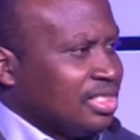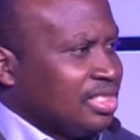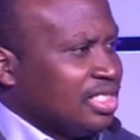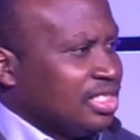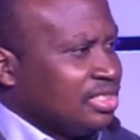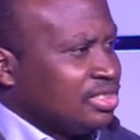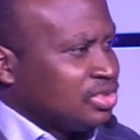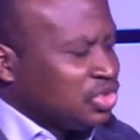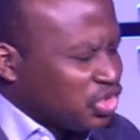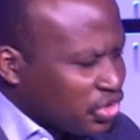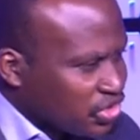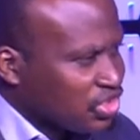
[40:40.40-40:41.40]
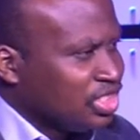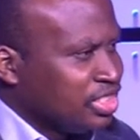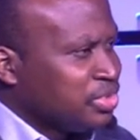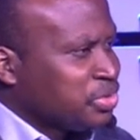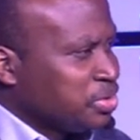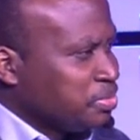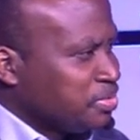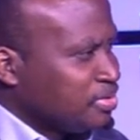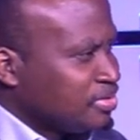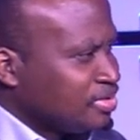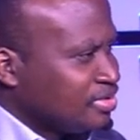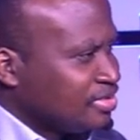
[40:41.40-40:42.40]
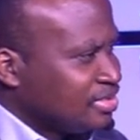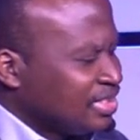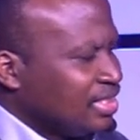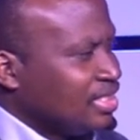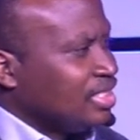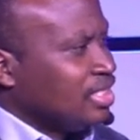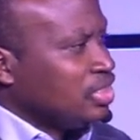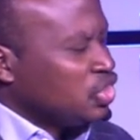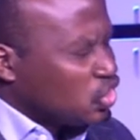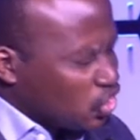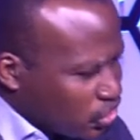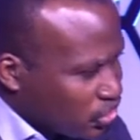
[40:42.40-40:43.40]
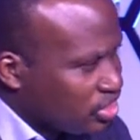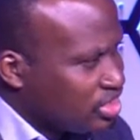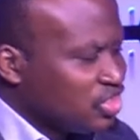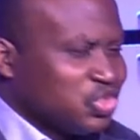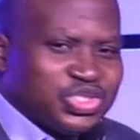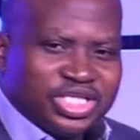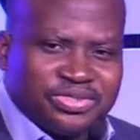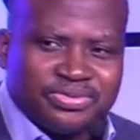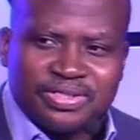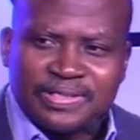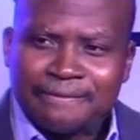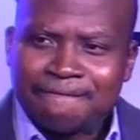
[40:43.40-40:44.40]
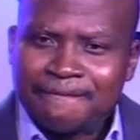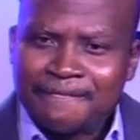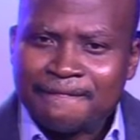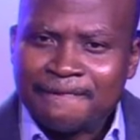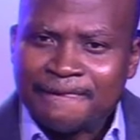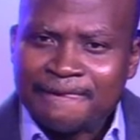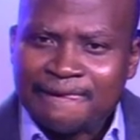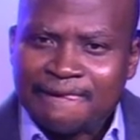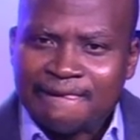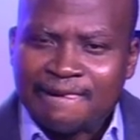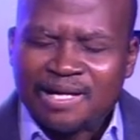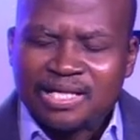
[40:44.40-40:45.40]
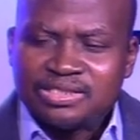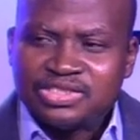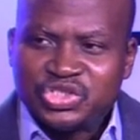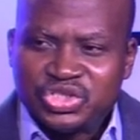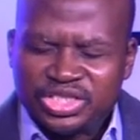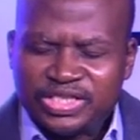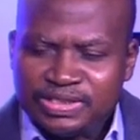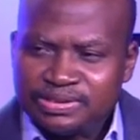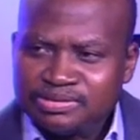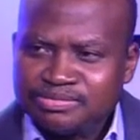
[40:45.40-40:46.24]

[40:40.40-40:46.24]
in church leadership, in church in general. And she